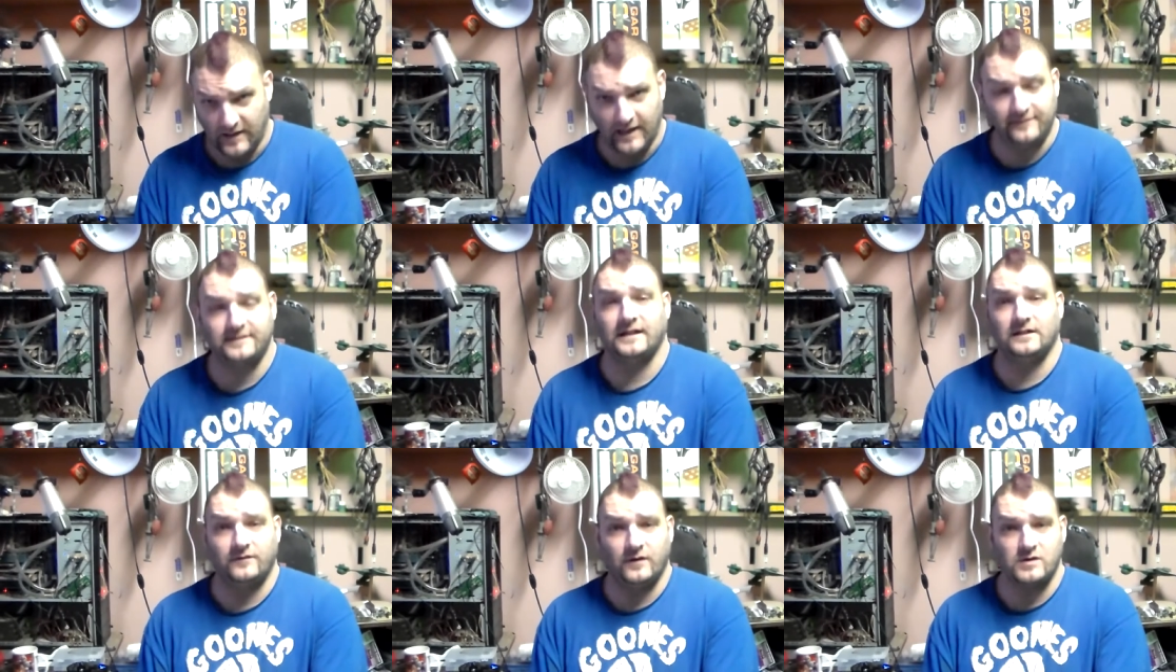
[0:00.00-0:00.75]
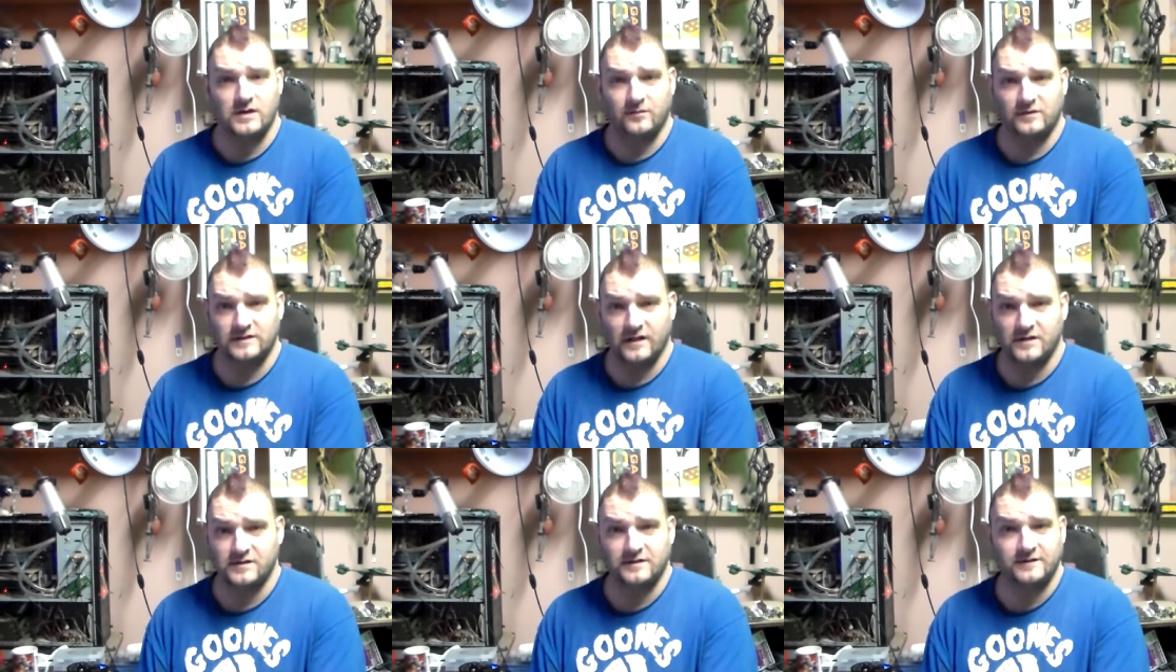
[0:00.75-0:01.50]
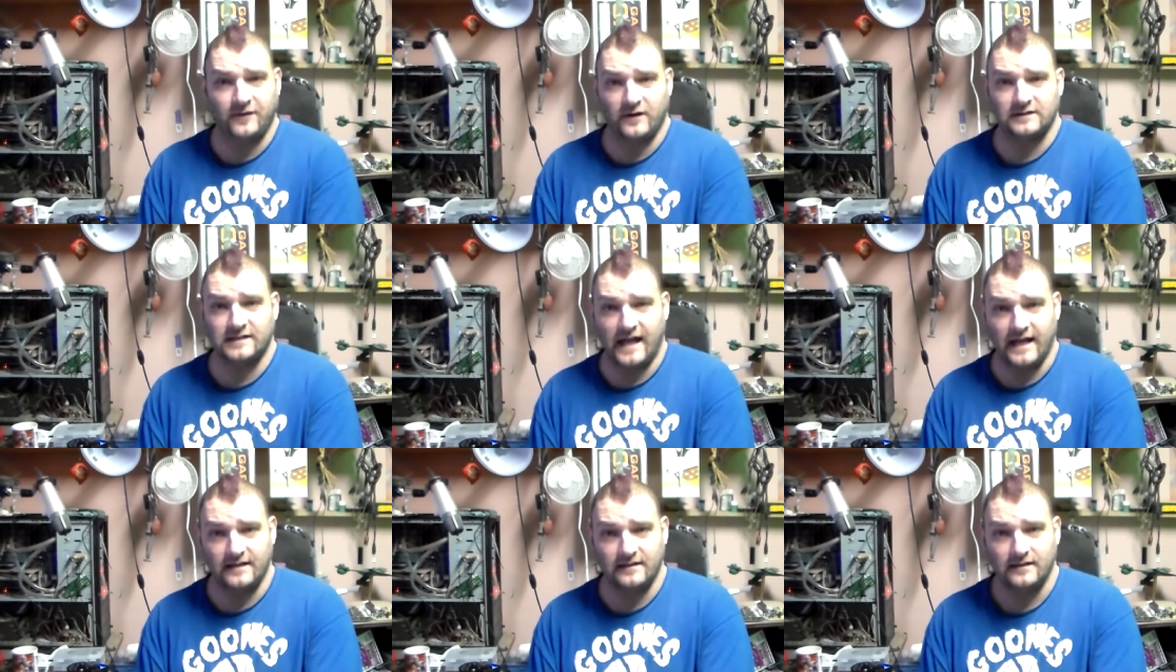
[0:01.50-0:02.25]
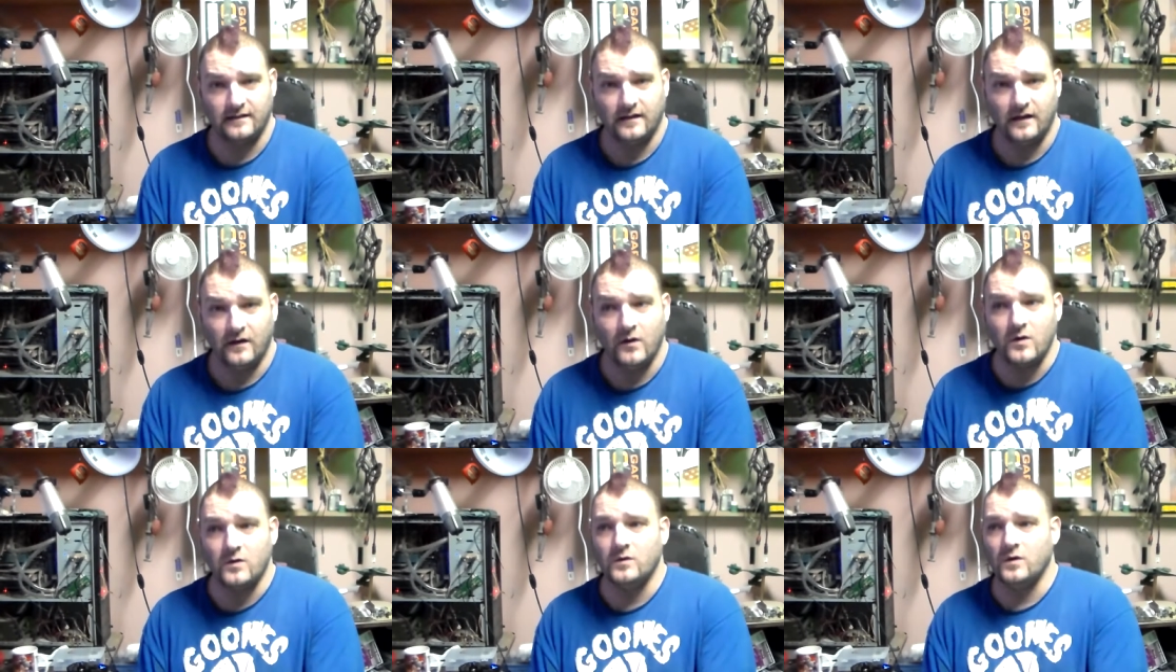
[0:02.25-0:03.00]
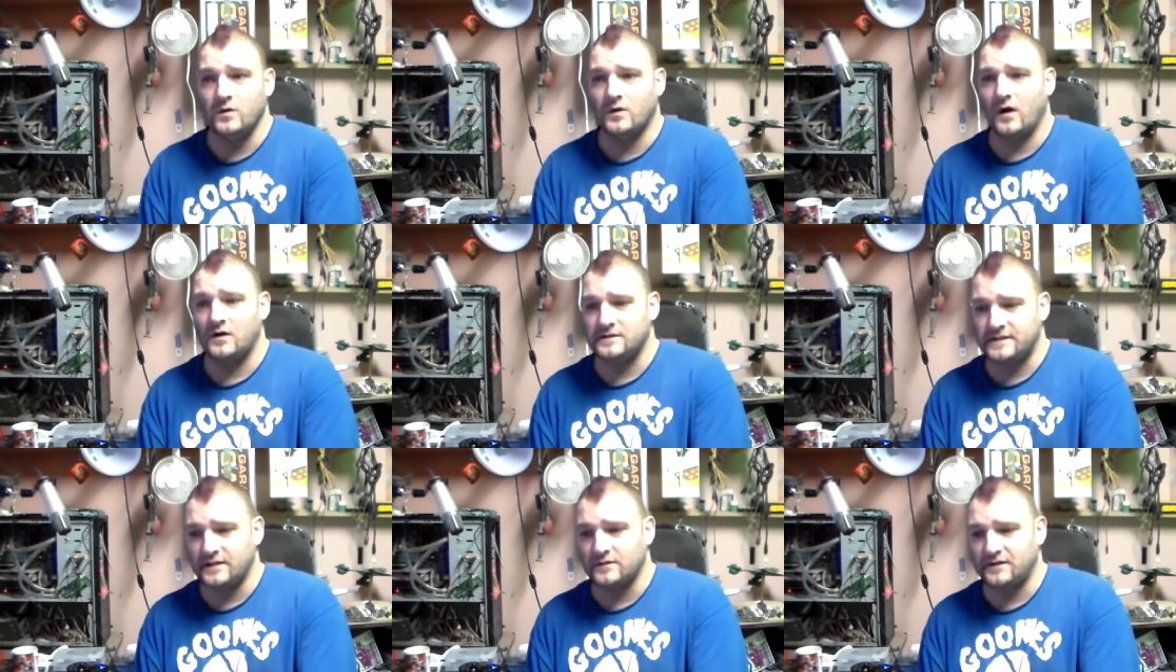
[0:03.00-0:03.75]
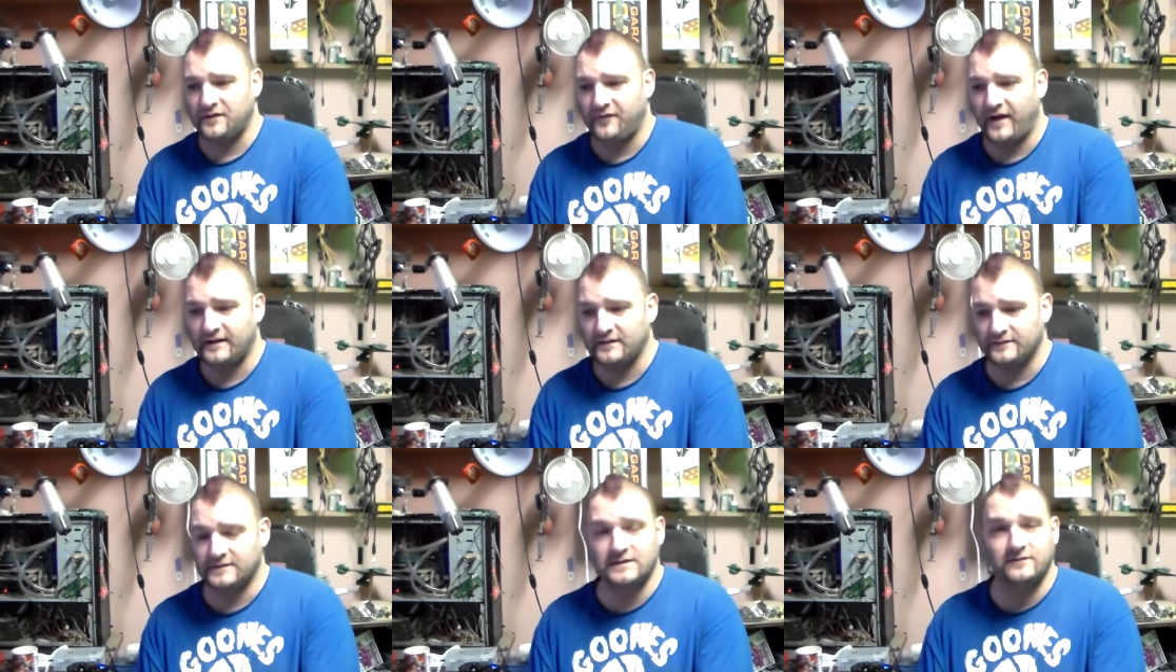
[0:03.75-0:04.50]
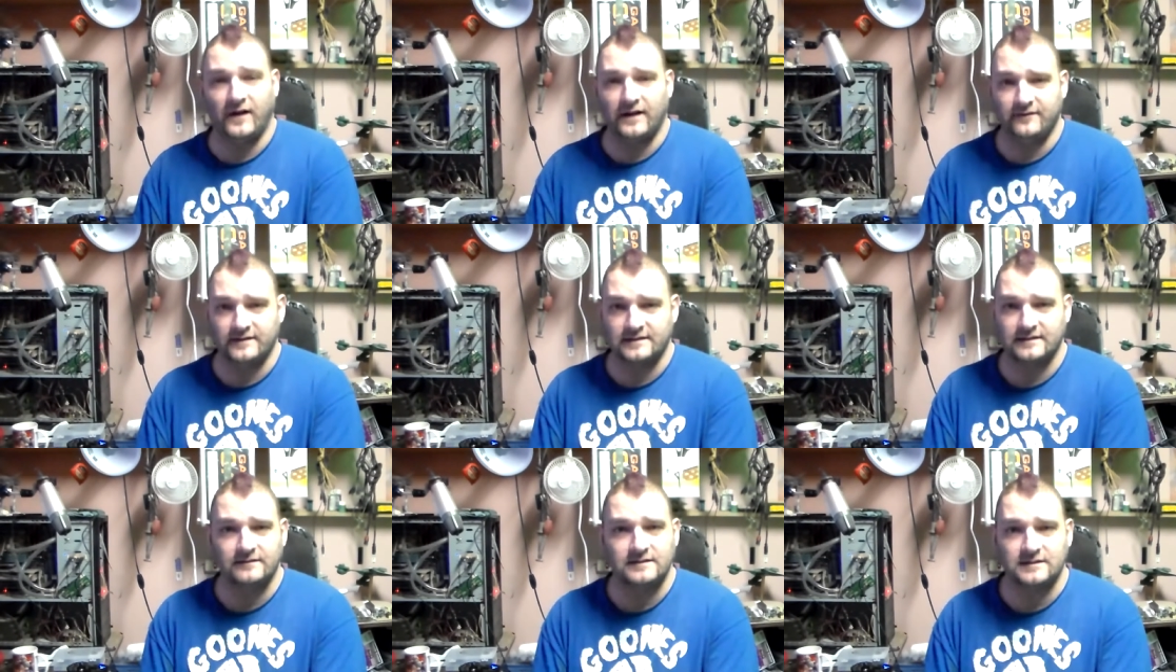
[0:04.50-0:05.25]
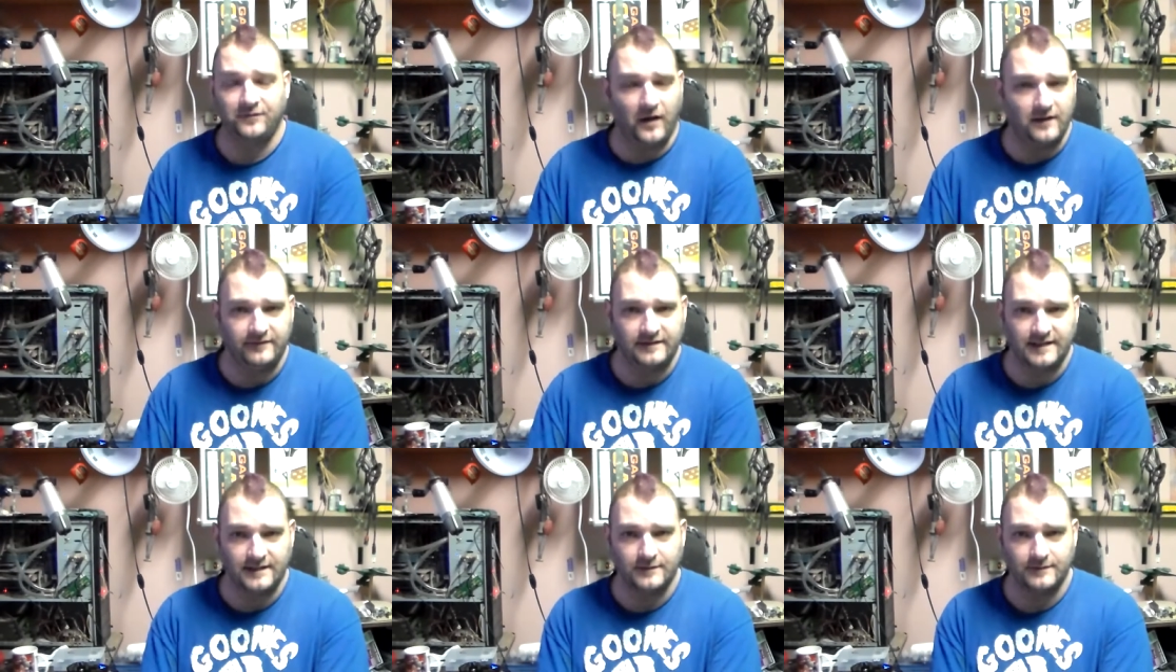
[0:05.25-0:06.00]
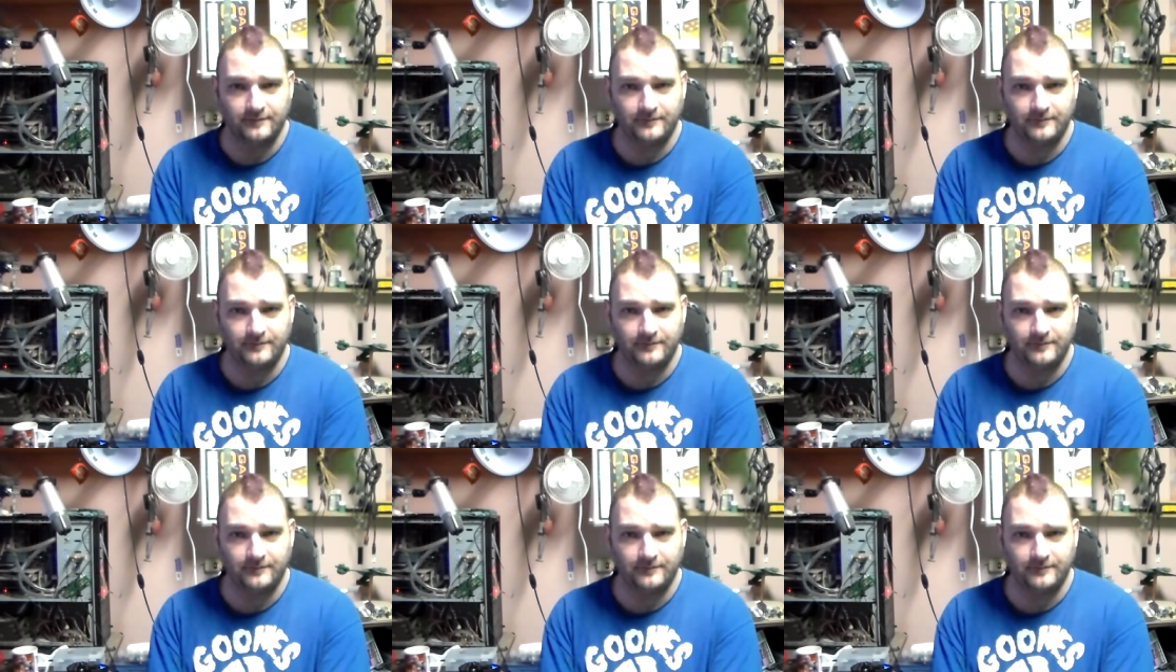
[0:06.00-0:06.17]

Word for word: I've seen a few troubled sergeants firsthand who, who can't deal with the fact of survivor's, survivor's guilt.